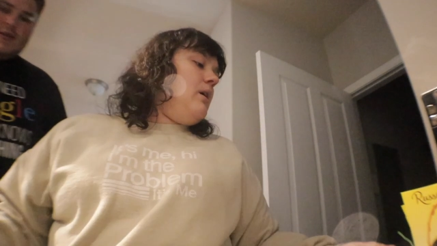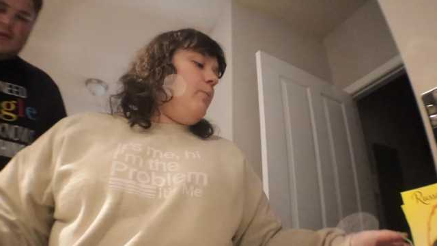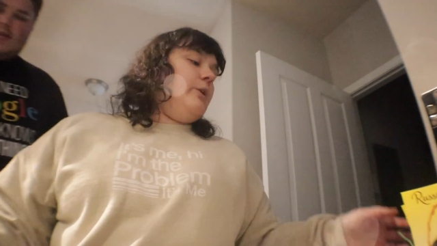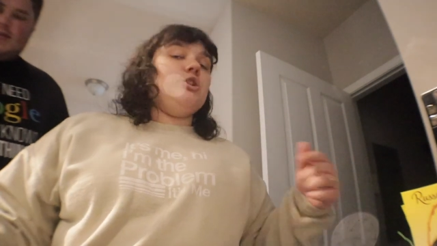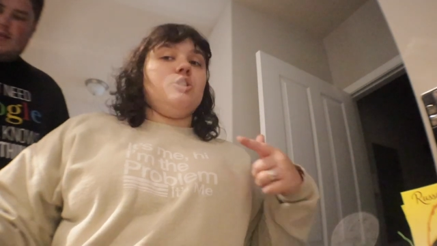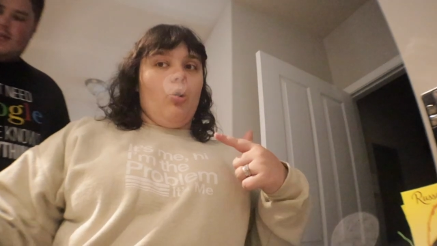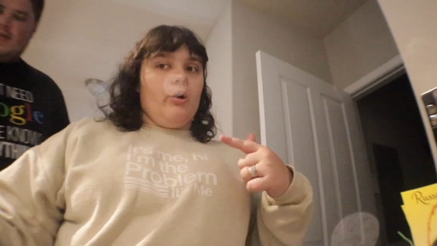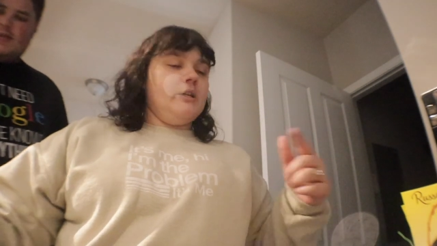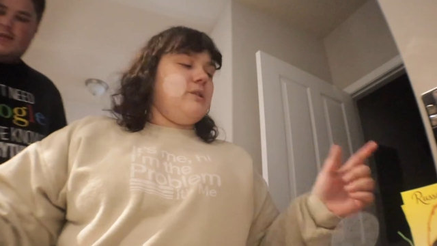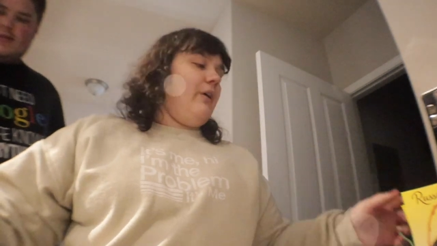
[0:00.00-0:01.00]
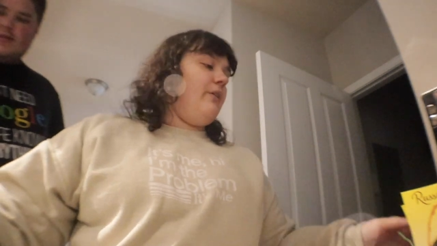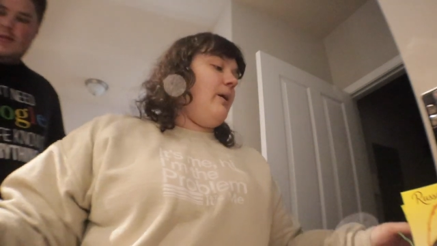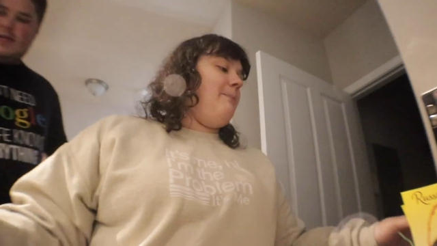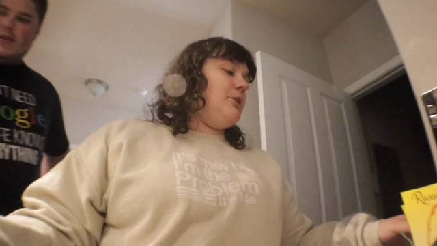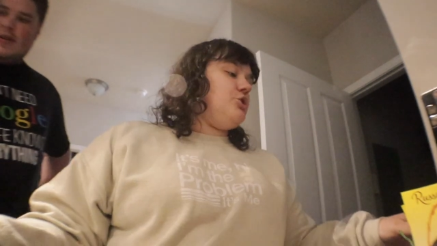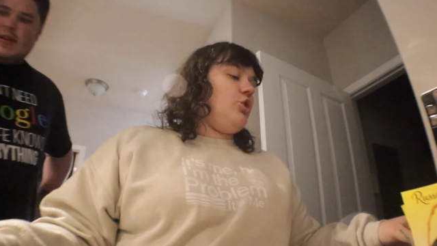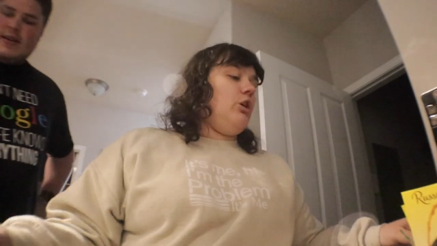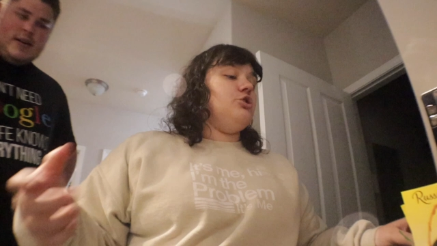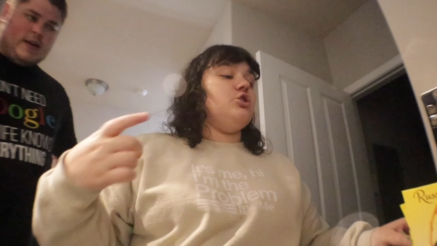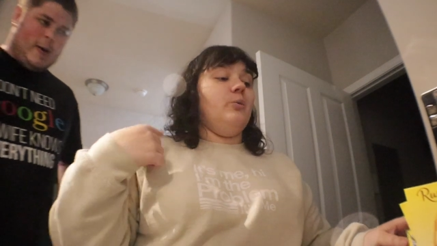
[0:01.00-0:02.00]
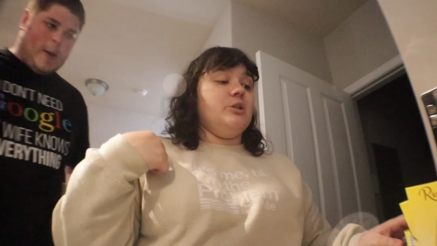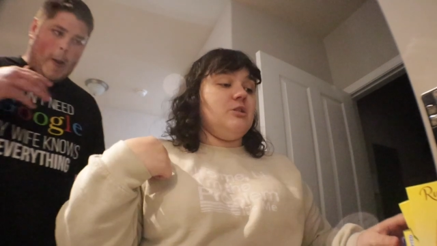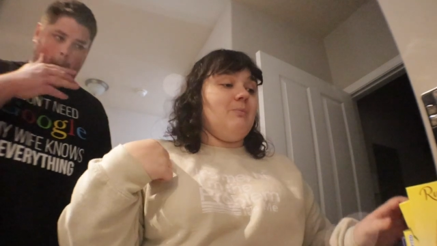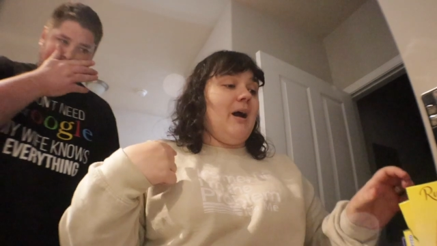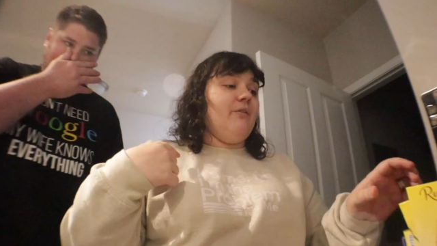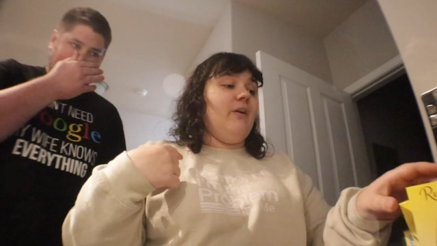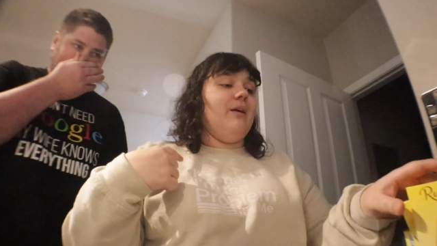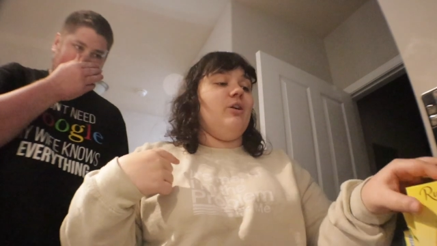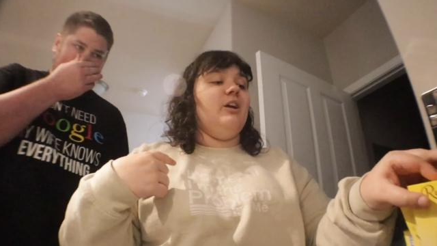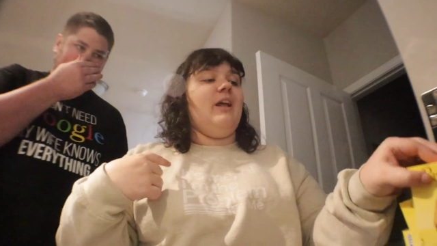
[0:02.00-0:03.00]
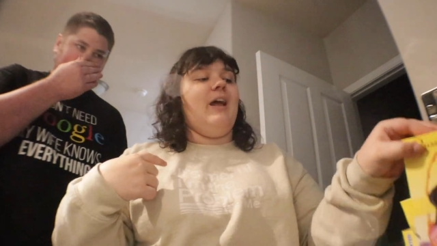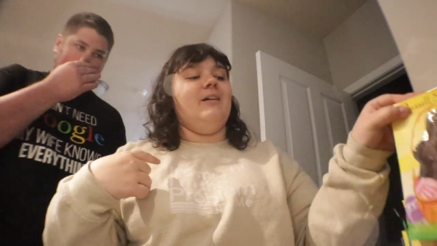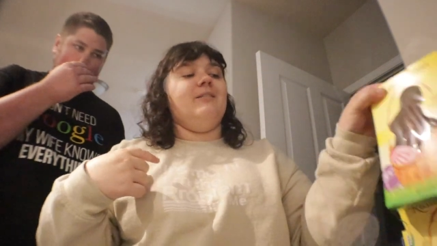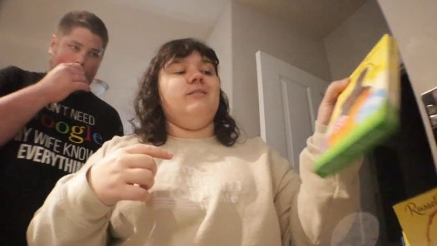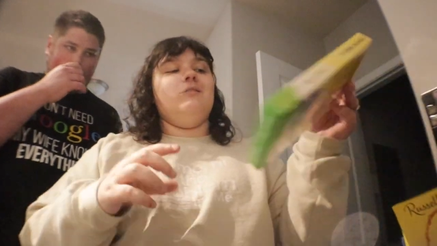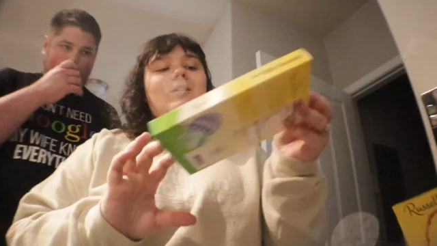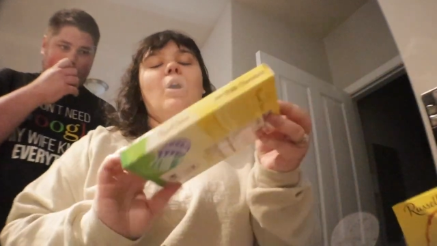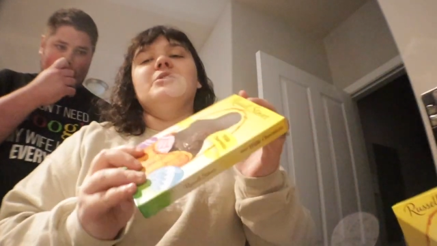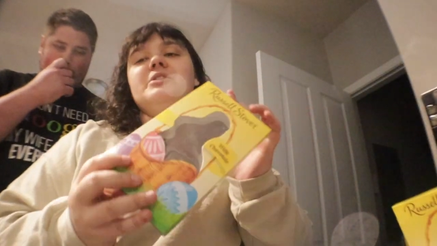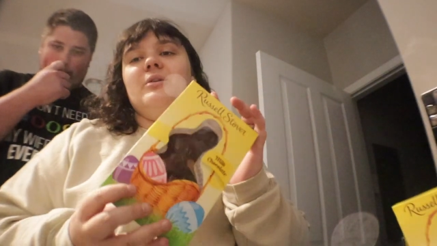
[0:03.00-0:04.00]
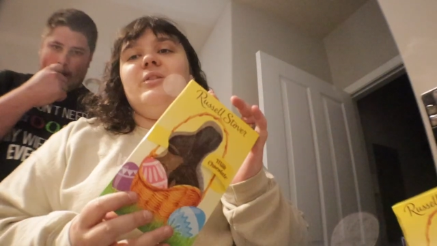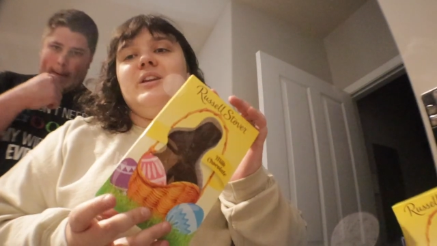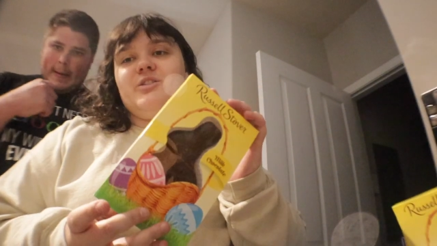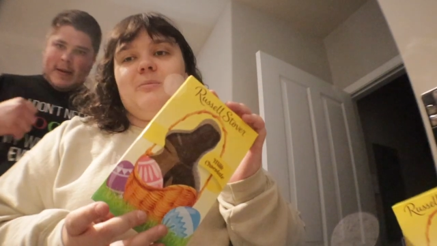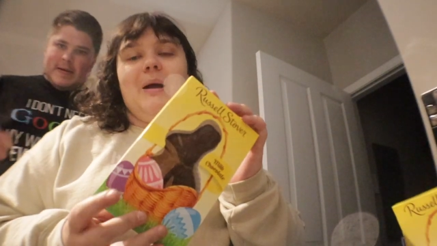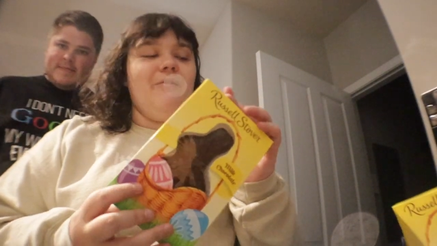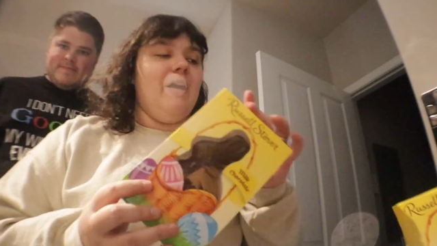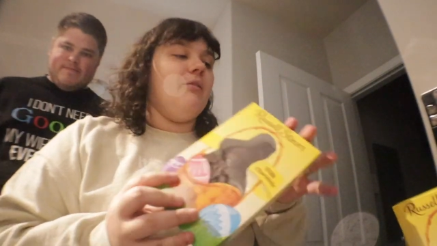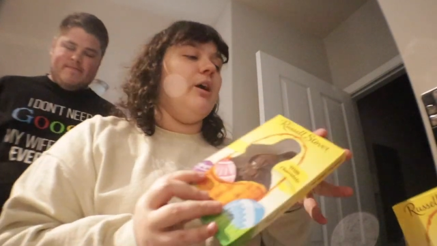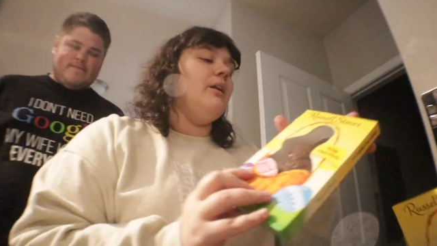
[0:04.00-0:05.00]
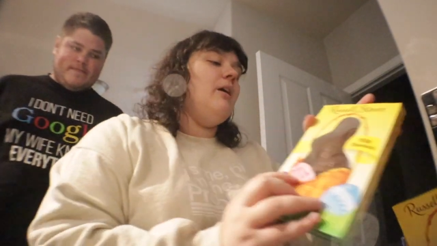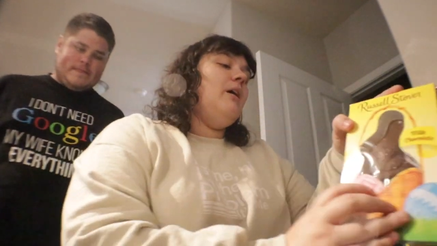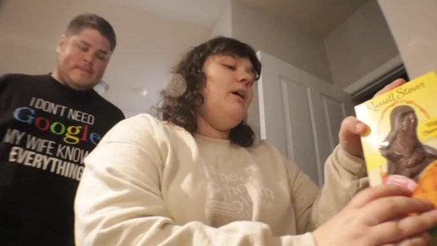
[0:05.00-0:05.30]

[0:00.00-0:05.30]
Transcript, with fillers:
Speaker 1: which is Cory's favorite, Bunch of Cruncho, which is my favorite, and also these are my favorite.